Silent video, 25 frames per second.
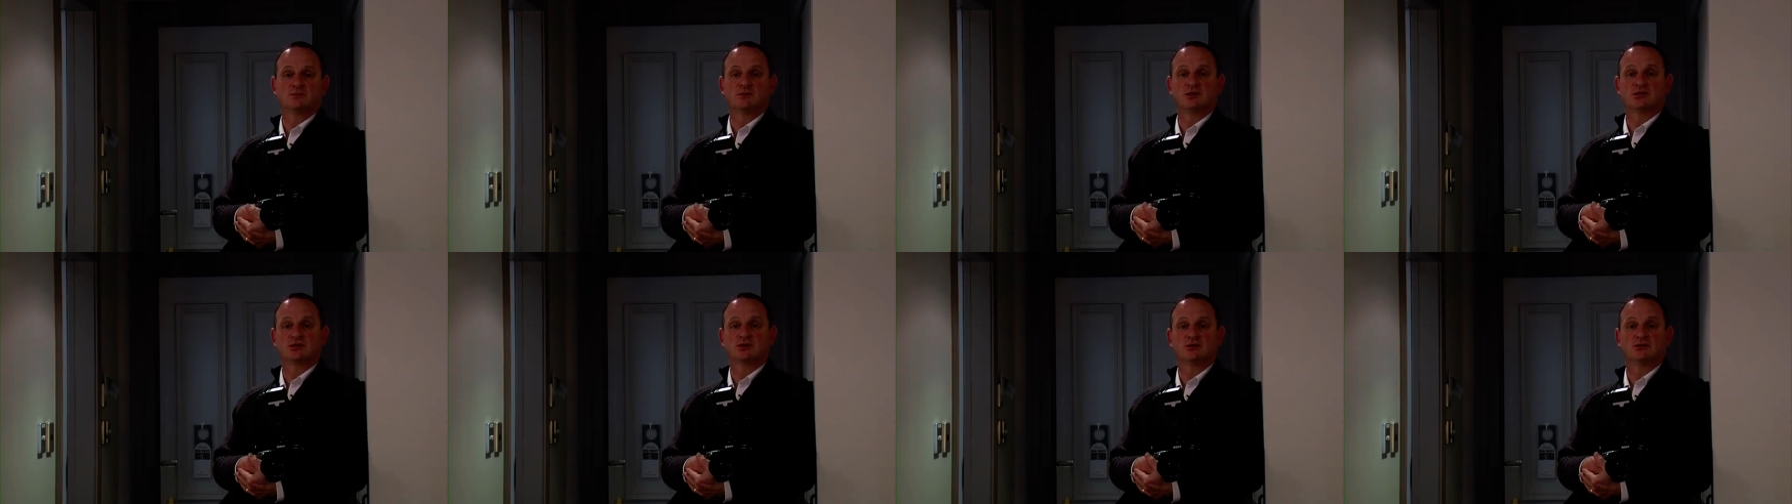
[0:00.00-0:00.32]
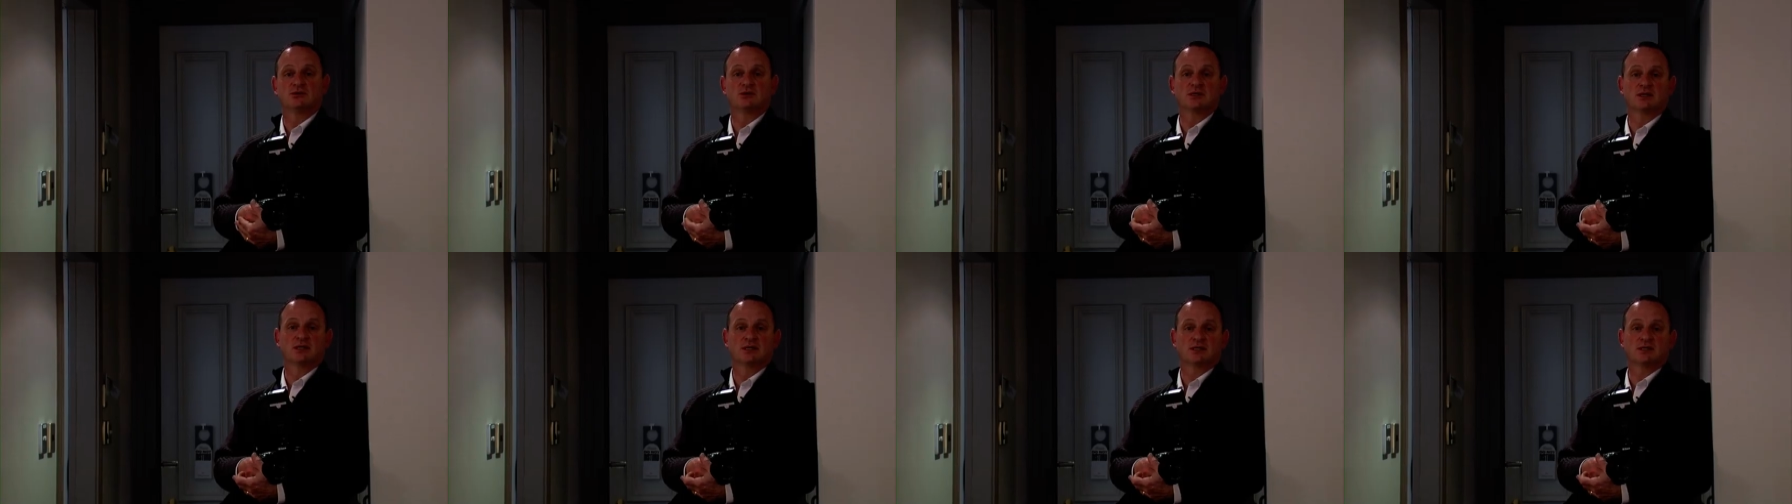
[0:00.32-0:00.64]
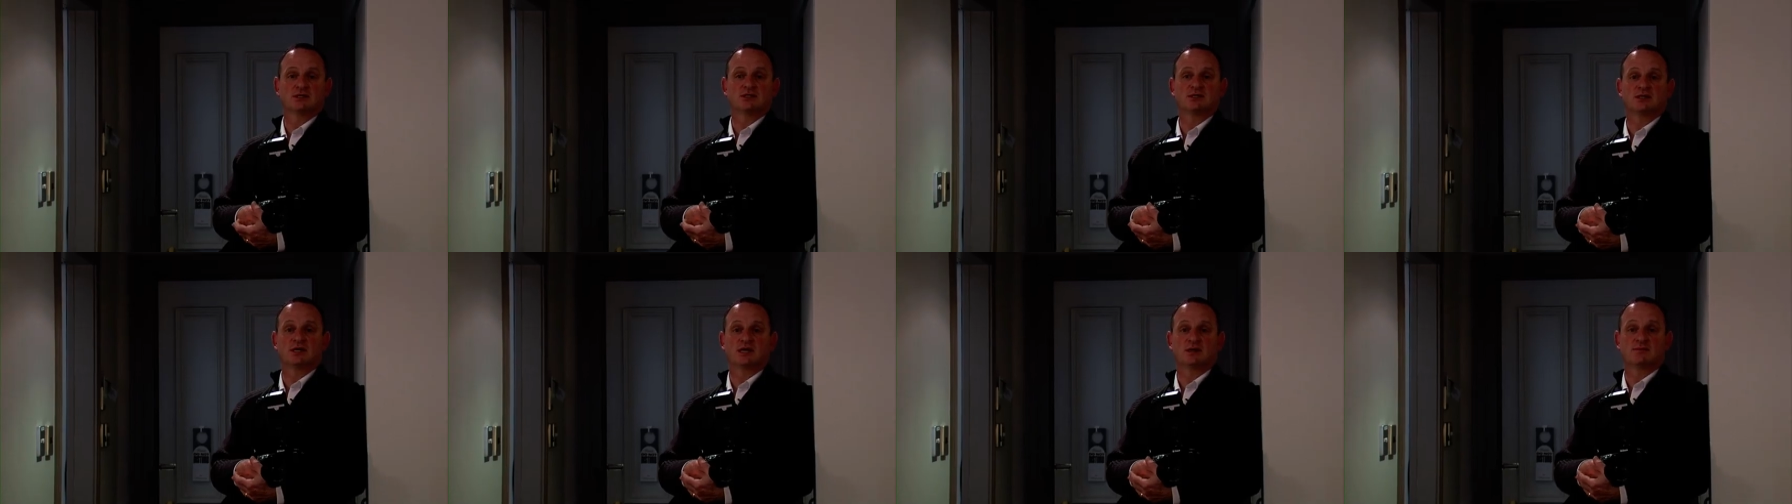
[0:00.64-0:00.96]
can be shooting
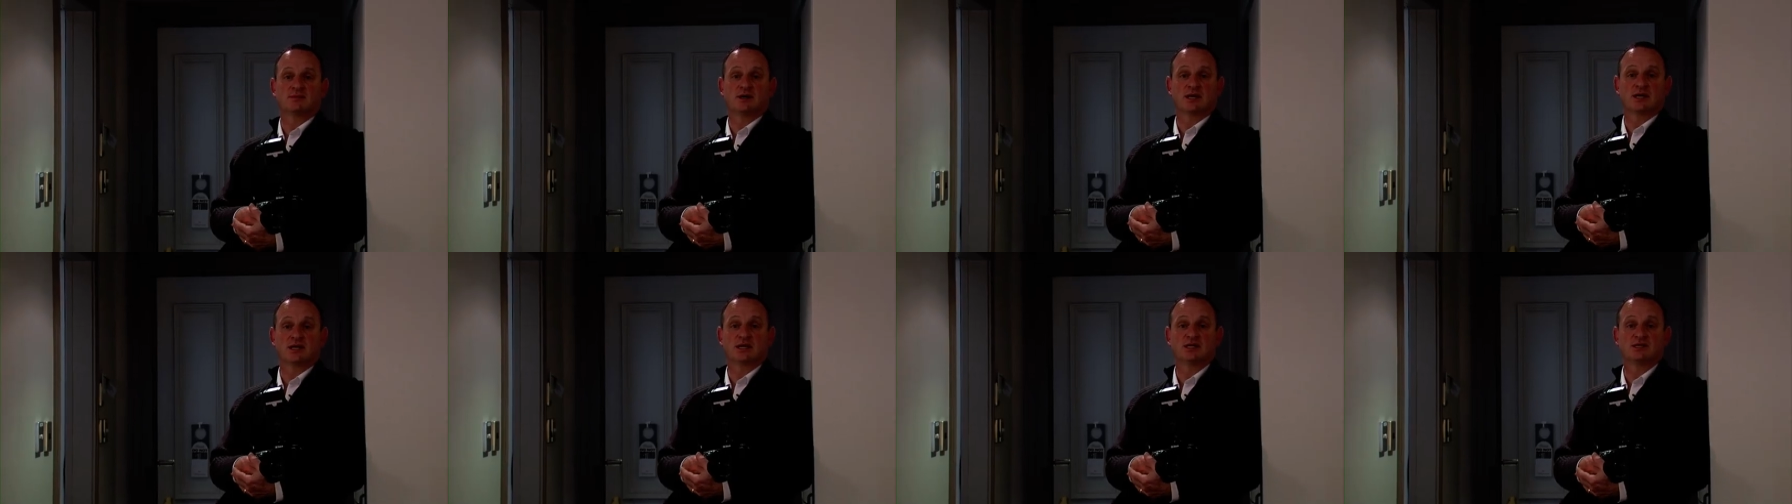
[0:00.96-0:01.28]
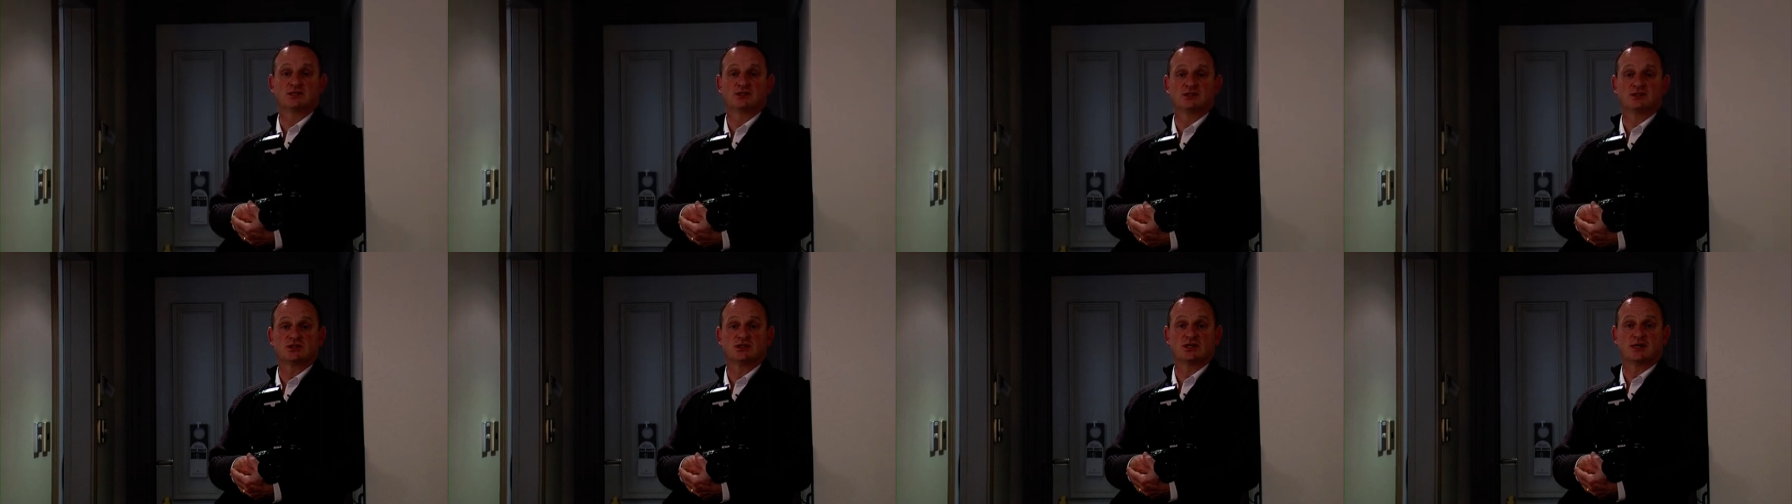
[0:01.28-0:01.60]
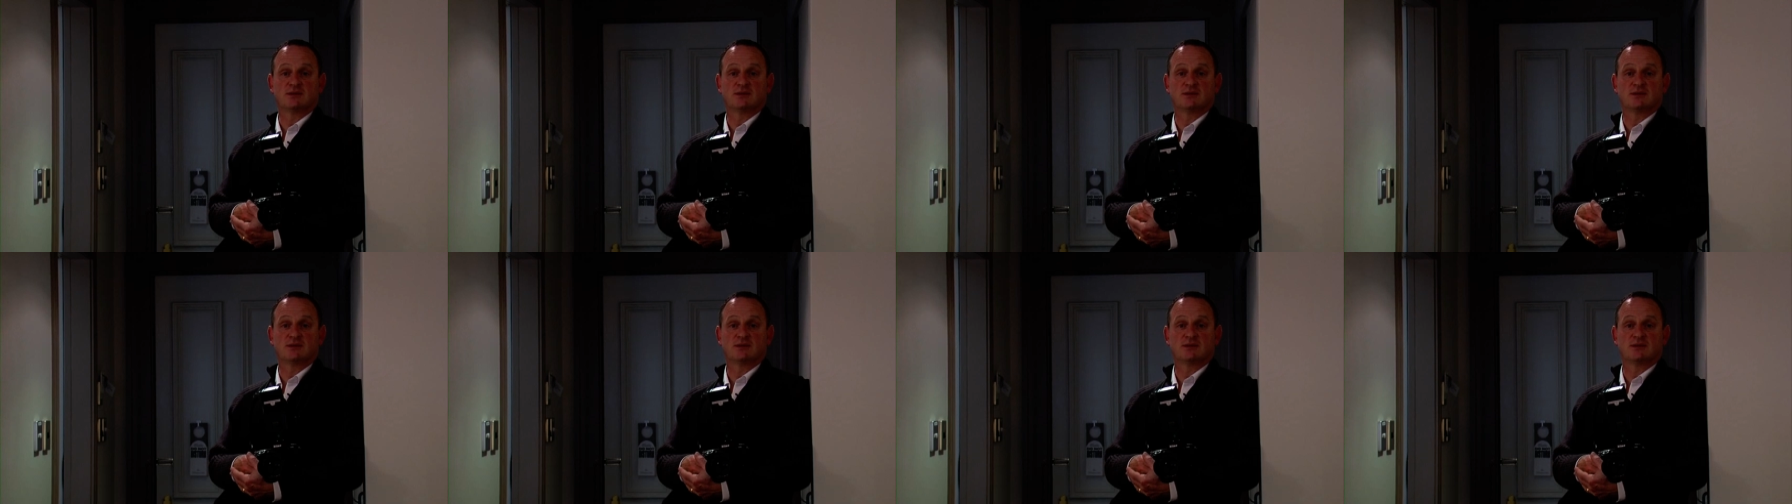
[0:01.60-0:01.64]
at least